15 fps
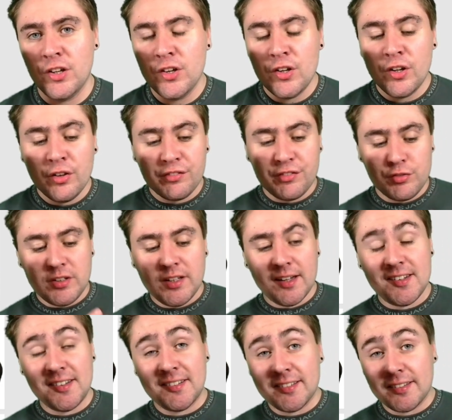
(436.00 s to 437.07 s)
So
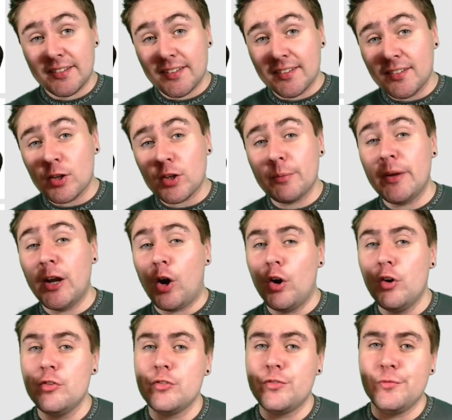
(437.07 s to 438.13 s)
yes, there's not going to be one
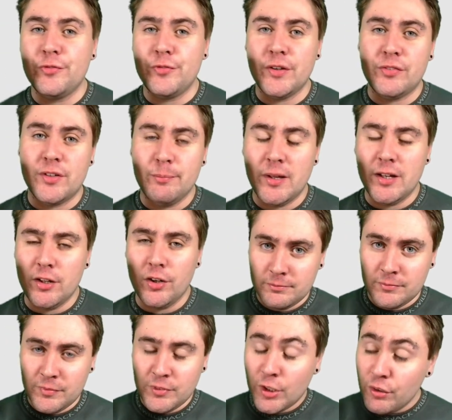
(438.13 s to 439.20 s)
hundred fifty million
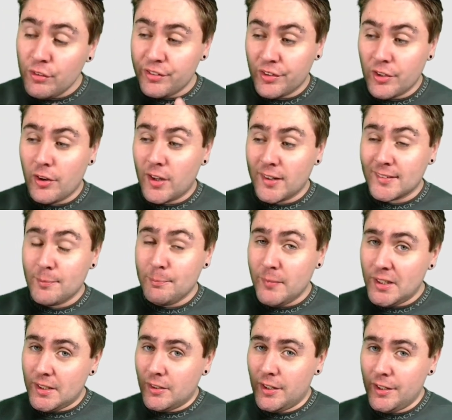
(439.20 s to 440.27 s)
using the likes of
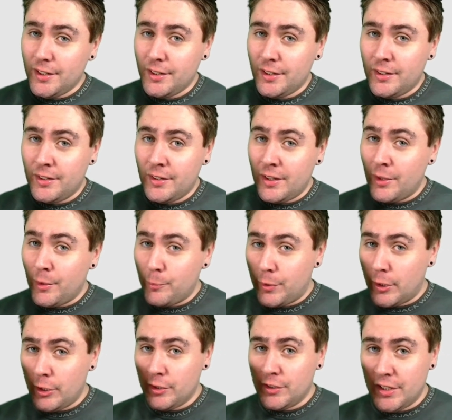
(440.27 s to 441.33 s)
Midnight
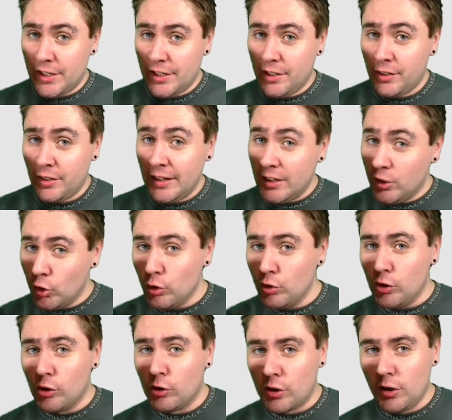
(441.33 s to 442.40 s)
per year in New
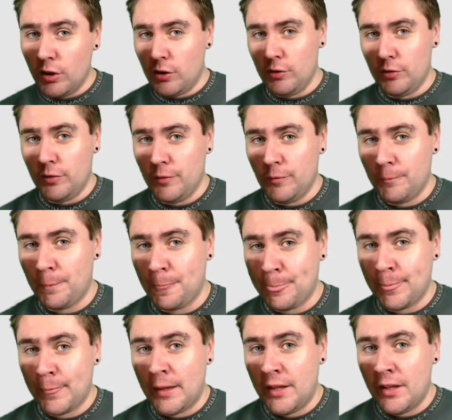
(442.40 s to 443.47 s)
York alone.
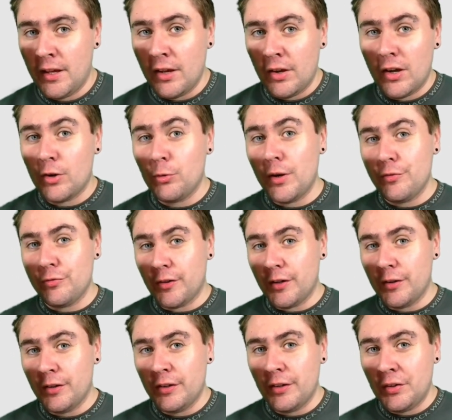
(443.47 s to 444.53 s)
However,
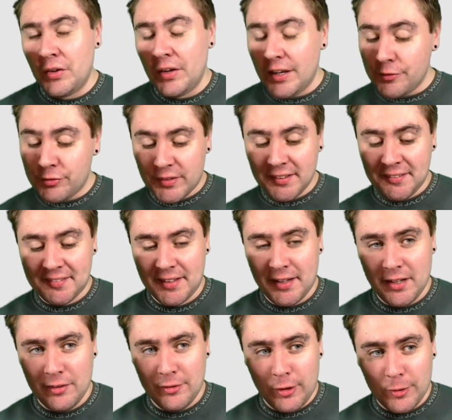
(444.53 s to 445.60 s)
if they
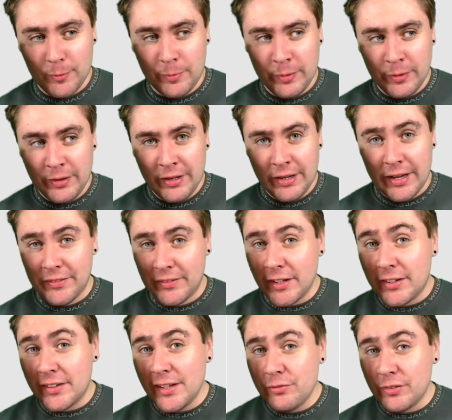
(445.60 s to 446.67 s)
scale up and they could
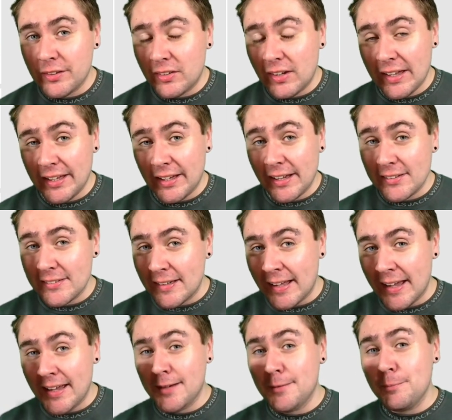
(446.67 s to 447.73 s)
even take
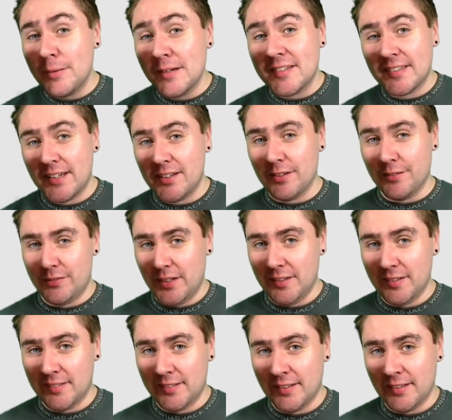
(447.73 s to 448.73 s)
ten percent of this,